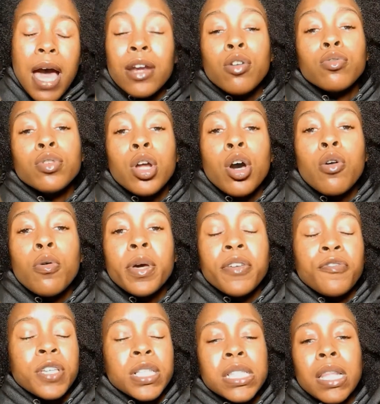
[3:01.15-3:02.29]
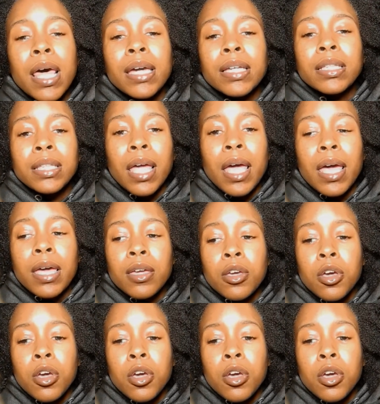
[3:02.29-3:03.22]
I don't know if it's like that